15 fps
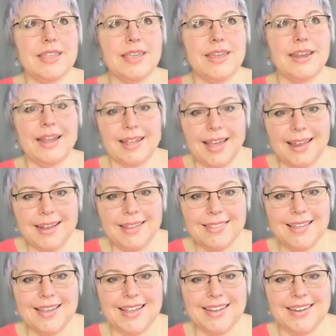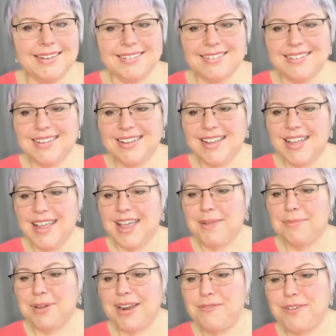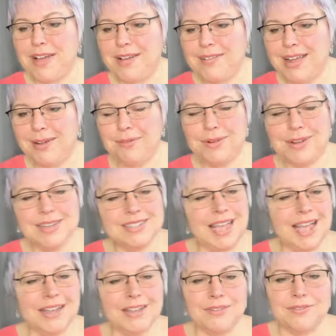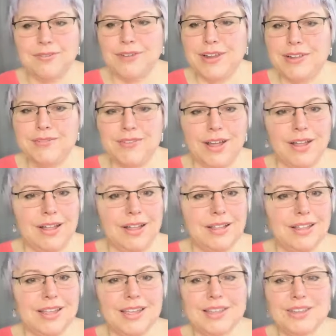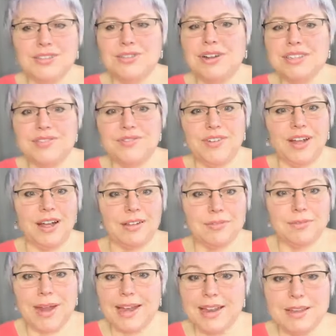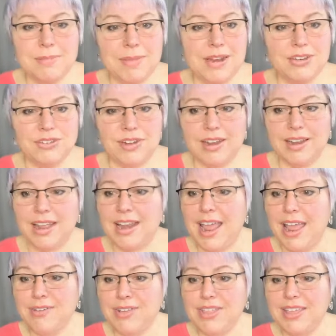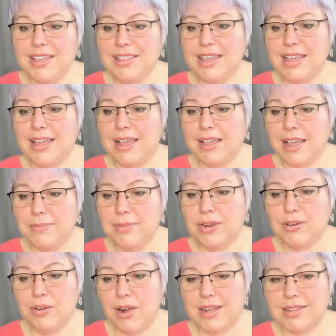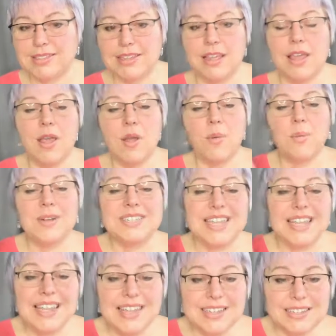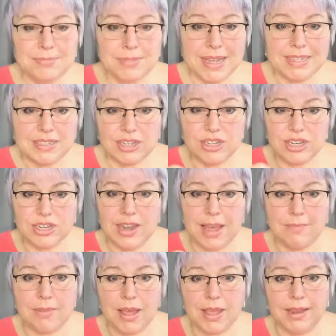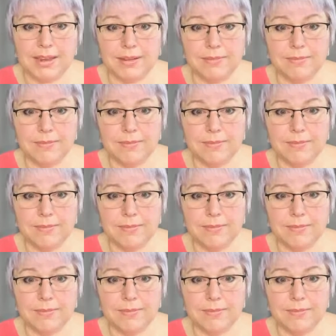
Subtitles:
And I got online. And what I found out was I could free fall, trust fall right into Metatron. And everything that come across was his message and not mine.